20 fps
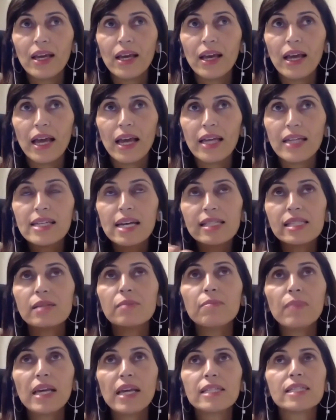it doesn't
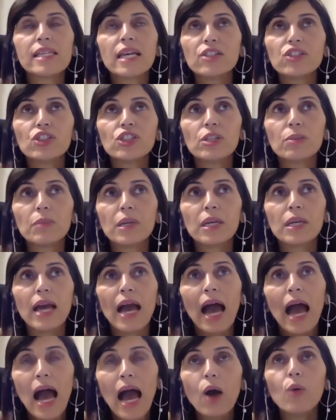make sense to me
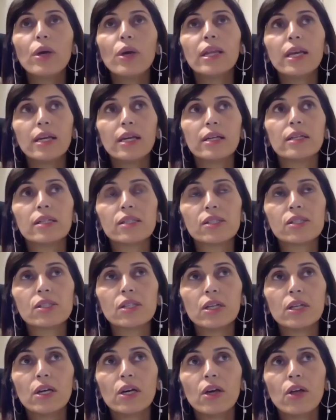how it is
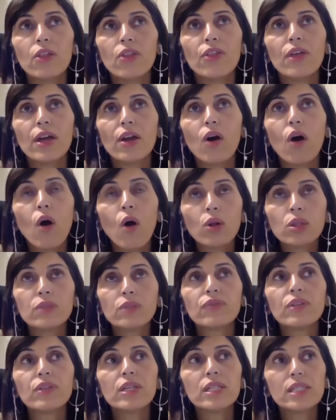that all of
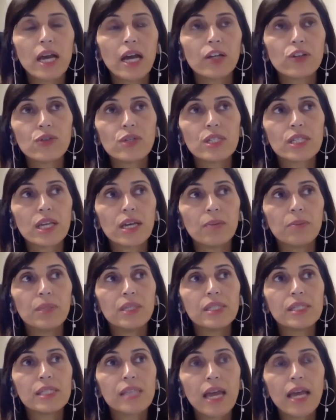these countries can be
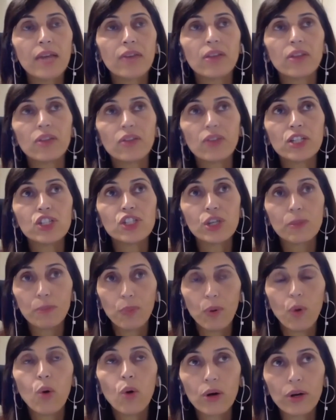saying that they
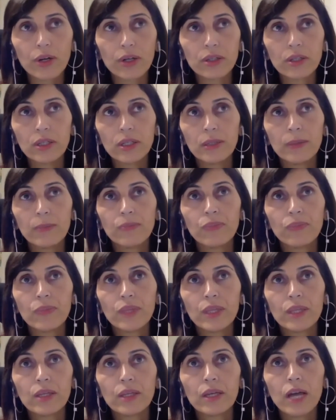support
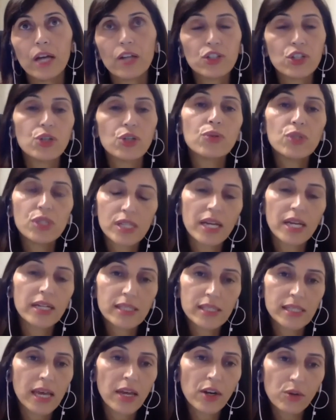a two-state
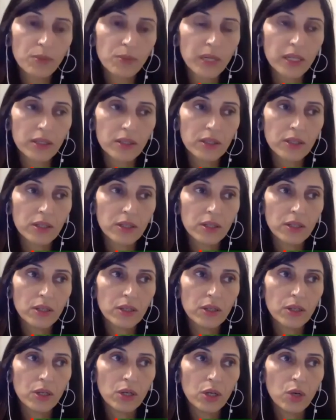settlement
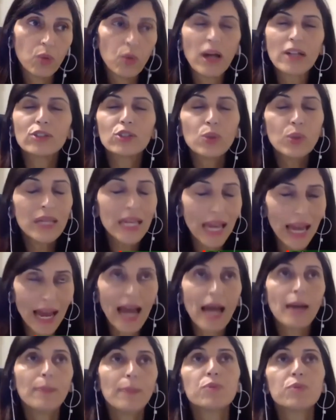while doing
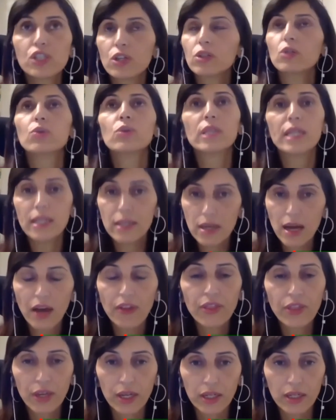absolutely
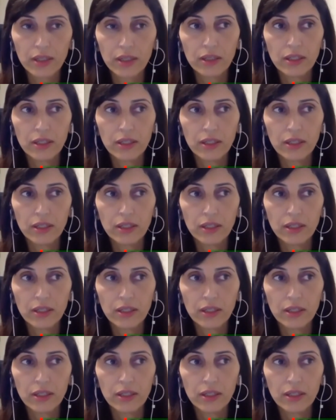nothing